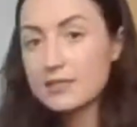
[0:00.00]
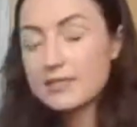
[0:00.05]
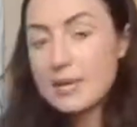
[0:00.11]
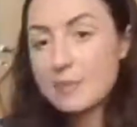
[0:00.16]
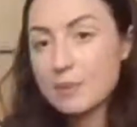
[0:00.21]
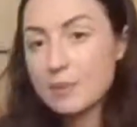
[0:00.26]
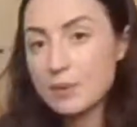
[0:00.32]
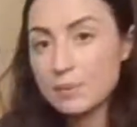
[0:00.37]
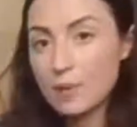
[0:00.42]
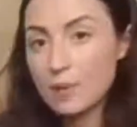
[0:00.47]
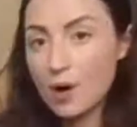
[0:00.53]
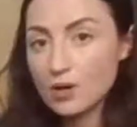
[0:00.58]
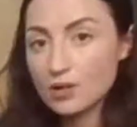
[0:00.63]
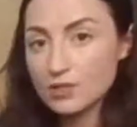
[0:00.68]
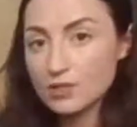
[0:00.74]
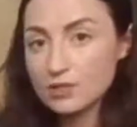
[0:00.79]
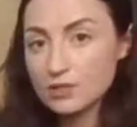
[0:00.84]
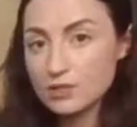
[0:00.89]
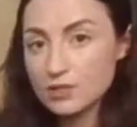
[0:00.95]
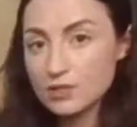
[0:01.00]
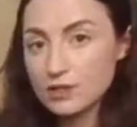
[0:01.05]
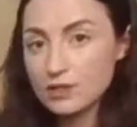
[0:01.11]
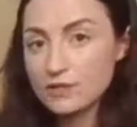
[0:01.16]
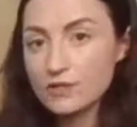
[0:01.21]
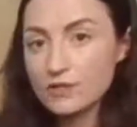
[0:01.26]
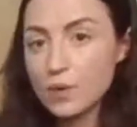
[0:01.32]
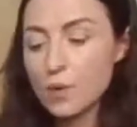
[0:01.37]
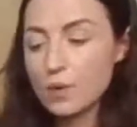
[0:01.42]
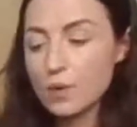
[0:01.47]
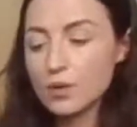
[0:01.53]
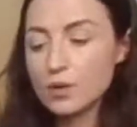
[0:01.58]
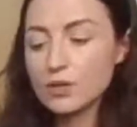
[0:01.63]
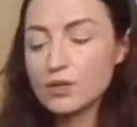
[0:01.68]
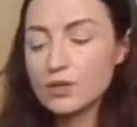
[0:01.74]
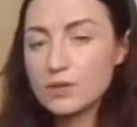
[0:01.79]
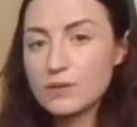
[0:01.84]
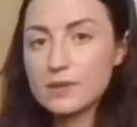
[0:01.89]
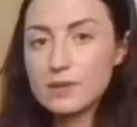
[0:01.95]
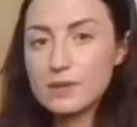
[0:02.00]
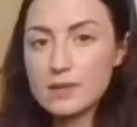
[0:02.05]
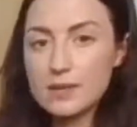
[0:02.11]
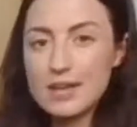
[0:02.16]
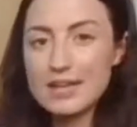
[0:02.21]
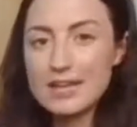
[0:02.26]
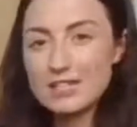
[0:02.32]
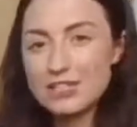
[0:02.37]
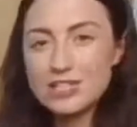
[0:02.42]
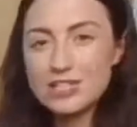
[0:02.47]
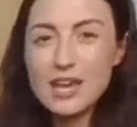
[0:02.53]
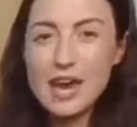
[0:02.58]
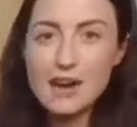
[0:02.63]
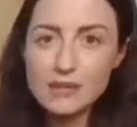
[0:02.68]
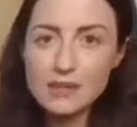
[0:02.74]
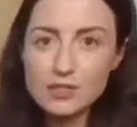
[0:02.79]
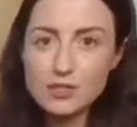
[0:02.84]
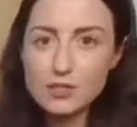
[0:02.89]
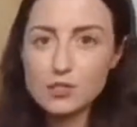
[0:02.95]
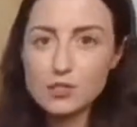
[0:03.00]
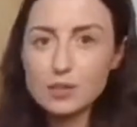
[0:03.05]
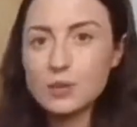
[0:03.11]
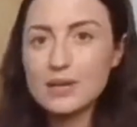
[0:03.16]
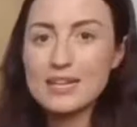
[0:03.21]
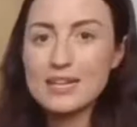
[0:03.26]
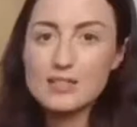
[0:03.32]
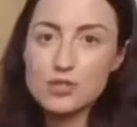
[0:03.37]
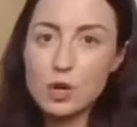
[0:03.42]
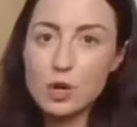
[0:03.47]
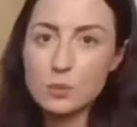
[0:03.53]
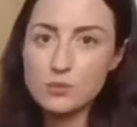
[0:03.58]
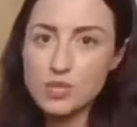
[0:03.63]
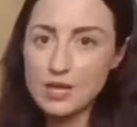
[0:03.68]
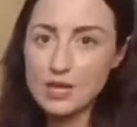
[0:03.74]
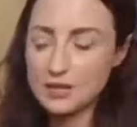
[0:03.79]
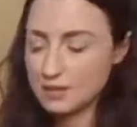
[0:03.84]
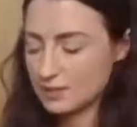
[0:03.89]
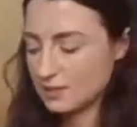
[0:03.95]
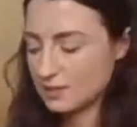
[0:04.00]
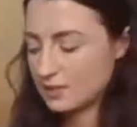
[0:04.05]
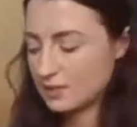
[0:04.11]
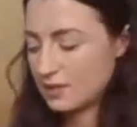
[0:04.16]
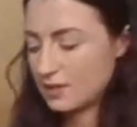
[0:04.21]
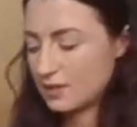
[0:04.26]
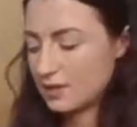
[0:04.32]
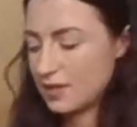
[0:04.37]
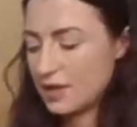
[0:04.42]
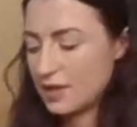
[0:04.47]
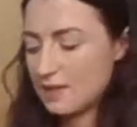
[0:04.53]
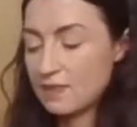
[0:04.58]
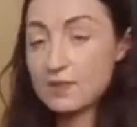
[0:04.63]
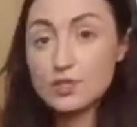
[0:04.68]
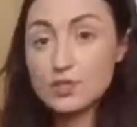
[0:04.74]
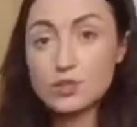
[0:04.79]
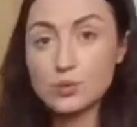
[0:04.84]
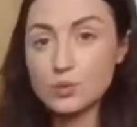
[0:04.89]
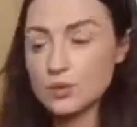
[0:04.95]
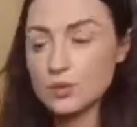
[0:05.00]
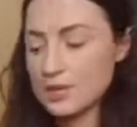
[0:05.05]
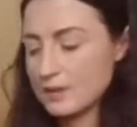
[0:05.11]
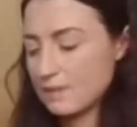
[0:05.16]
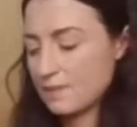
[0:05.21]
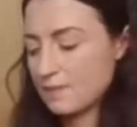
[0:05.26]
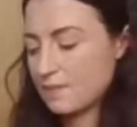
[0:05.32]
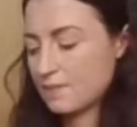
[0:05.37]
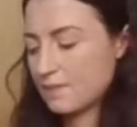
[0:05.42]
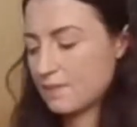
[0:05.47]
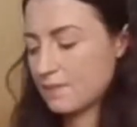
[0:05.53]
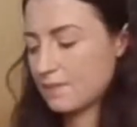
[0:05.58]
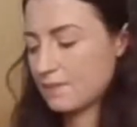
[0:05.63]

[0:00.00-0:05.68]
separate box for each character or each object in the story.